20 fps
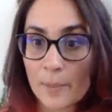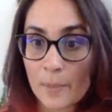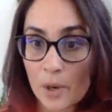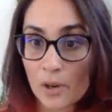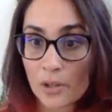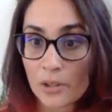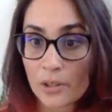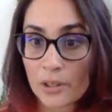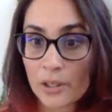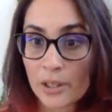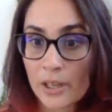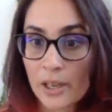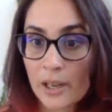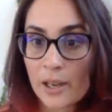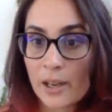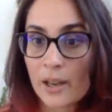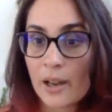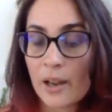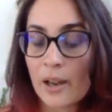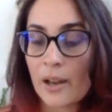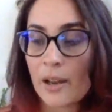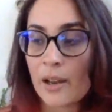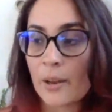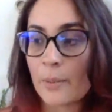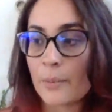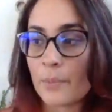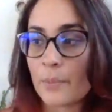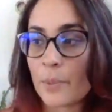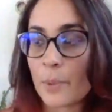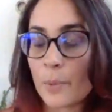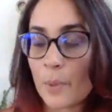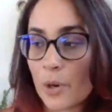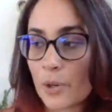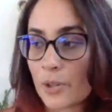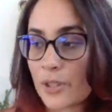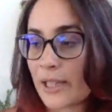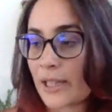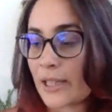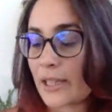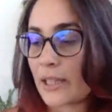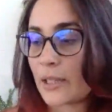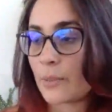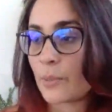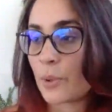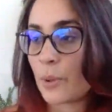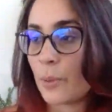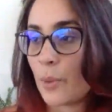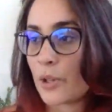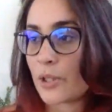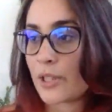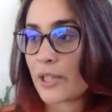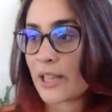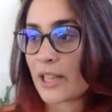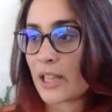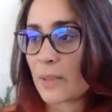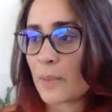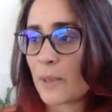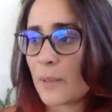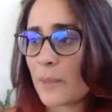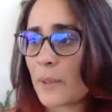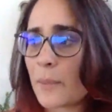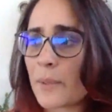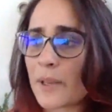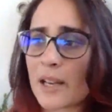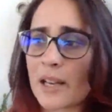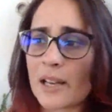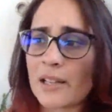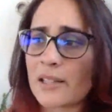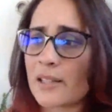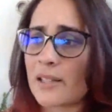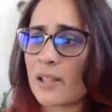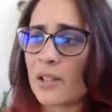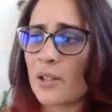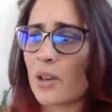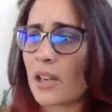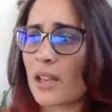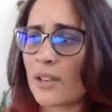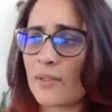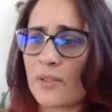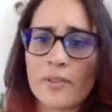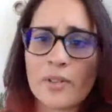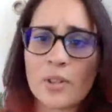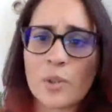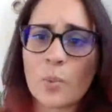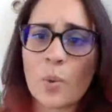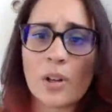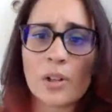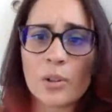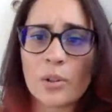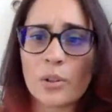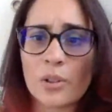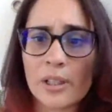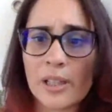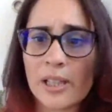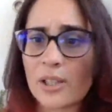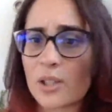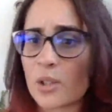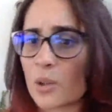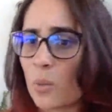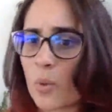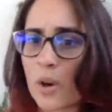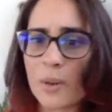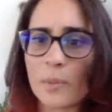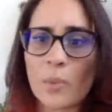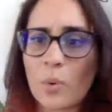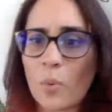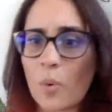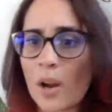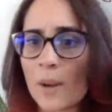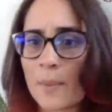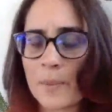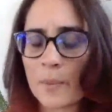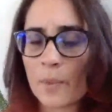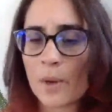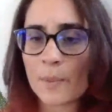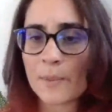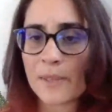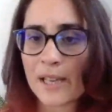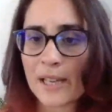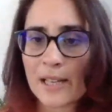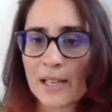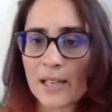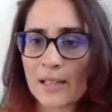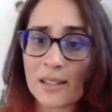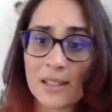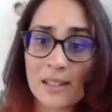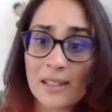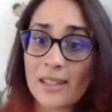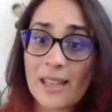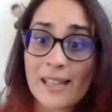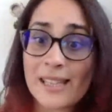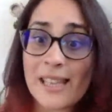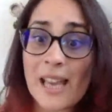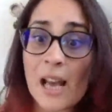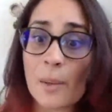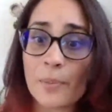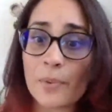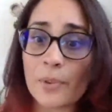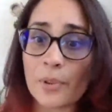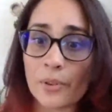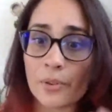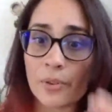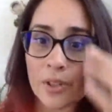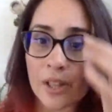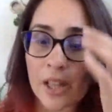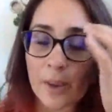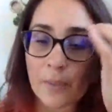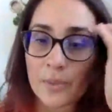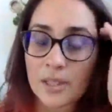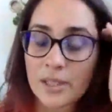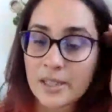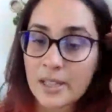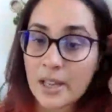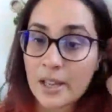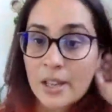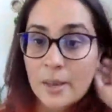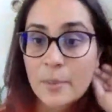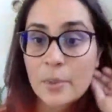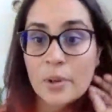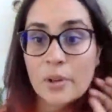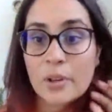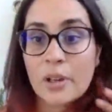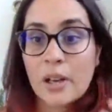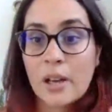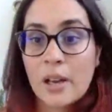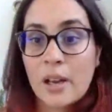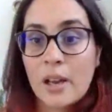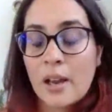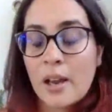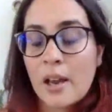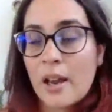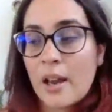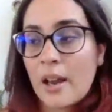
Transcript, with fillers: on my blog um, promoting promoting other people because you know even if it's one Google hit or one more web- website hit, then that's helpful for them to sell their book.